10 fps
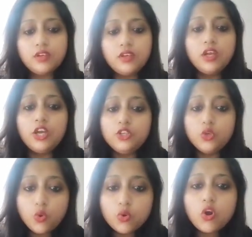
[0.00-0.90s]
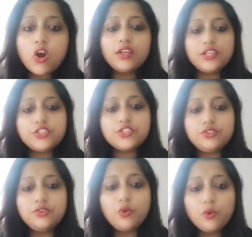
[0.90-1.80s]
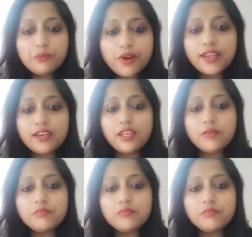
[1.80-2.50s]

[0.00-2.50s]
No college, no brand name,